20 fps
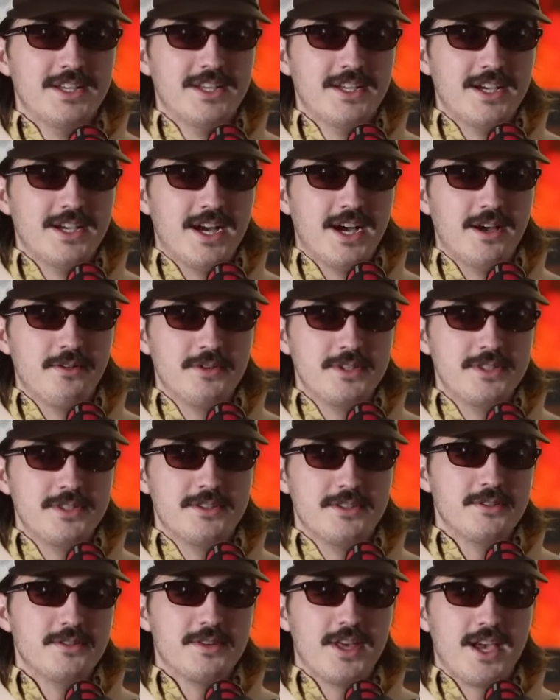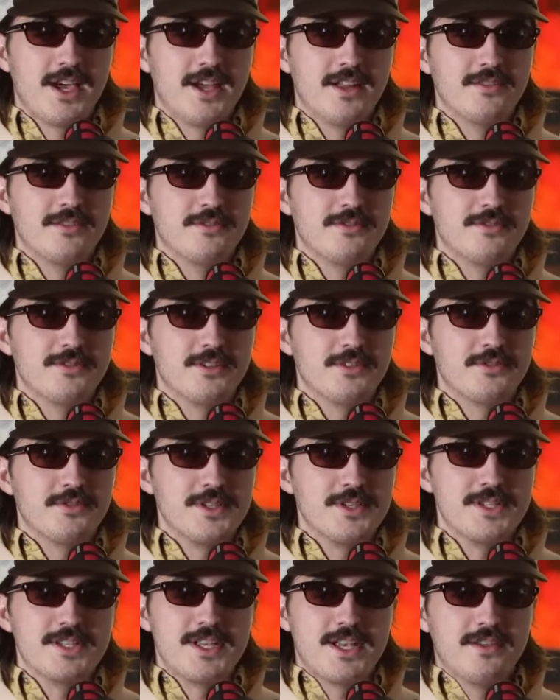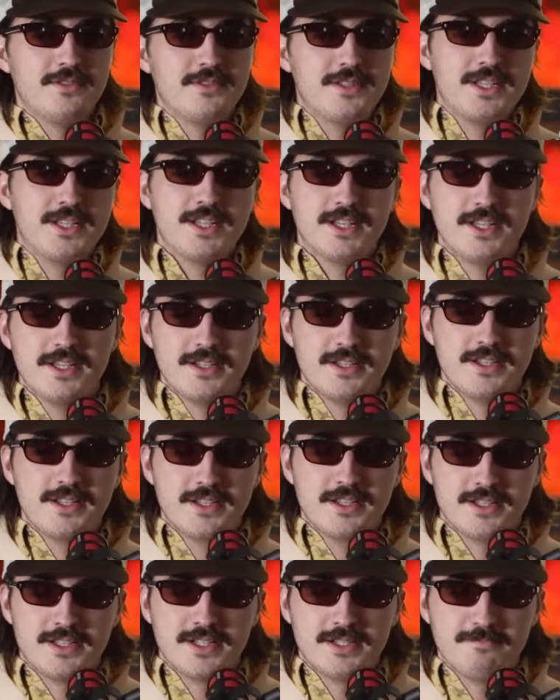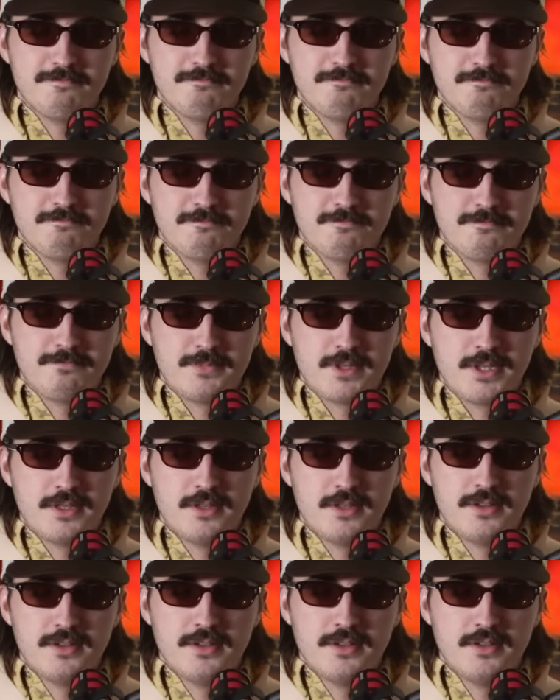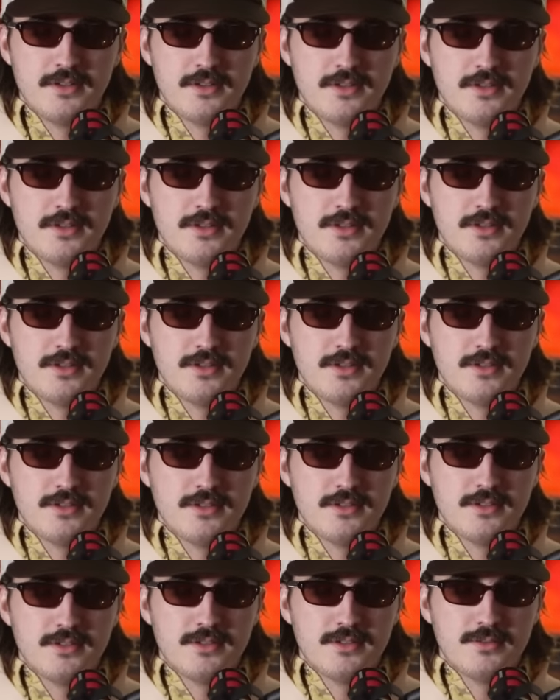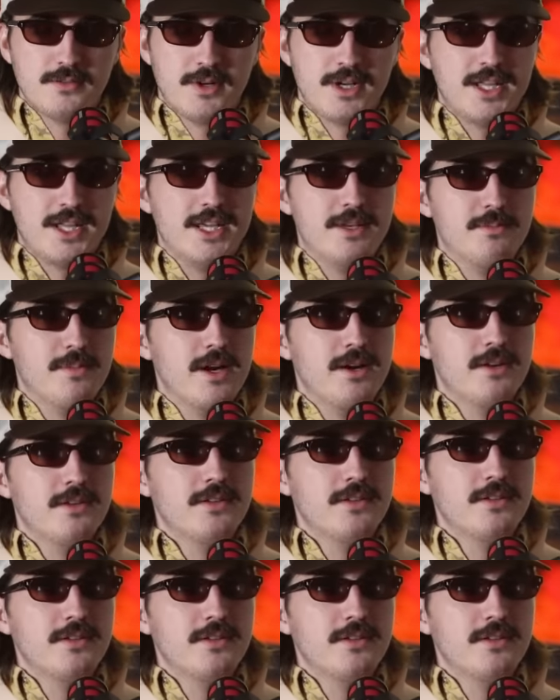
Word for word: I wouldn't do that. Yeah. Just for safety. Yeah, don't do um, that. What email?